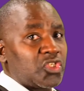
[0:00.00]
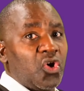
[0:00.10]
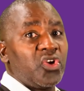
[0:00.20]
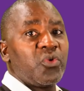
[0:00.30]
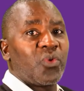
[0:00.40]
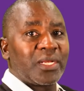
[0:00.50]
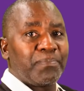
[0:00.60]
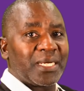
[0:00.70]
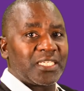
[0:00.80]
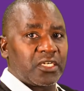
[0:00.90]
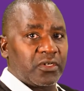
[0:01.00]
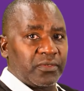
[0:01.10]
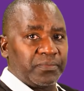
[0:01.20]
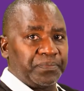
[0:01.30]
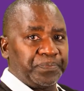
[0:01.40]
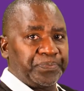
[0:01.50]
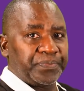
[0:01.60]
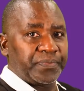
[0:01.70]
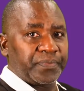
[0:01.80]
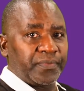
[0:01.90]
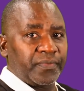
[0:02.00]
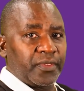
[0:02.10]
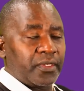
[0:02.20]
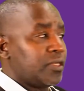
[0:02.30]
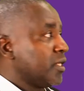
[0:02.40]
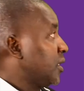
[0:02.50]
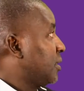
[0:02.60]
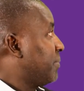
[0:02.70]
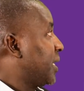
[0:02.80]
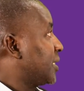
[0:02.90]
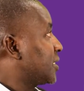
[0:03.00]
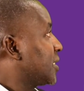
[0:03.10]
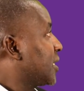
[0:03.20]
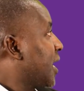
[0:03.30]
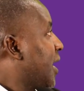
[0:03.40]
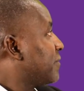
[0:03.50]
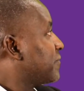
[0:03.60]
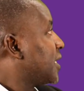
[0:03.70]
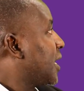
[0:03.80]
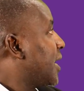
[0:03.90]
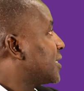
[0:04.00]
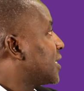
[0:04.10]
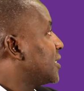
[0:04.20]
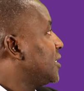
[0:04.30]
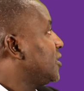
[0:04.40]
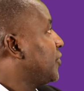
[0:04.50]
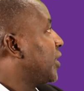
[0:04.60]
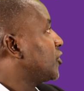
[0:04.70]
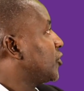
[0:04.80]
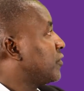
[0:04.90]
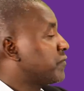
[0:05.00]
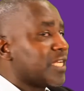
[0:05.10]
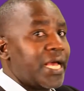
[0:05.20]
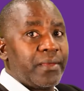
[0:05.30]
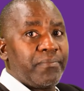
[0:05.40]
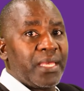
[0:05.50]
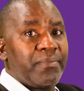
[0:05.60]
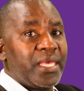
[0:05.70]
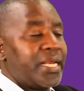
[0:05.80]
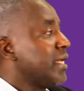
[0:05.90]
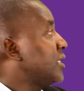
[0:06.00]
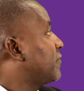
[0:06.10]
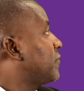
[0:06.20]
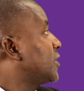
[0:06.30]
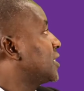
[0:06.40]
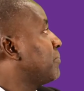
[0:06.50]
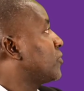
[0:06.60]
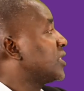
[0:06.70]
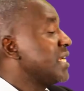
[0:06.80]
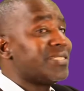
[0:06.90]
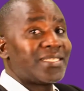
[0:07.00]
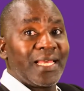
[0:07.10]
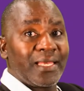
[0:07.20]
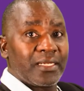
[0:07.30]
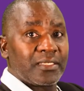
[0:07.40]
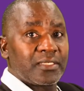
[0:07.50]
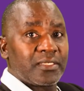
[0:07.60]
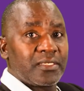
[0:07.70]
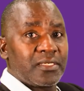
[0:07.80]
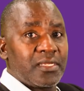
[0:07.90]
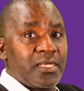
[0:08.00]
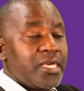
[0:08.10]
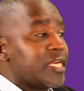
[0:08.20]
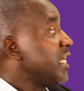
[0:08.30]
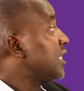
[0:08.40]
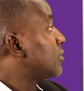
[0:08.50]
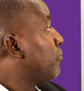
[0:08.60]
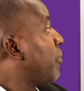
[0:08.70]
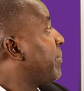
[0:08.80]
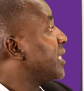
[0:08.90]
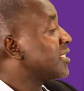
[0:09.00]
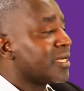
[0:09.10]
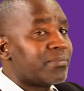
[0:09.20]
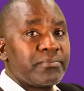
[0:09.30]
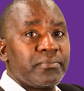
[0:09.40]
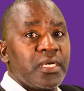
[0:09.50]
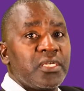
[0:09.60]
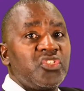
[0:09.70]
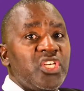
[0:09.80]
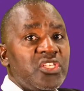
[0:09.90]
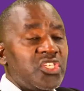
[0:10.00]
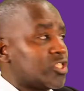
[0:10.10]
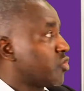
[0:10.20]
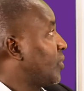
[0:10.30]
only one particle, but after a certain duration of time, maybe like, for example, 10 seconds, its momentum changes to a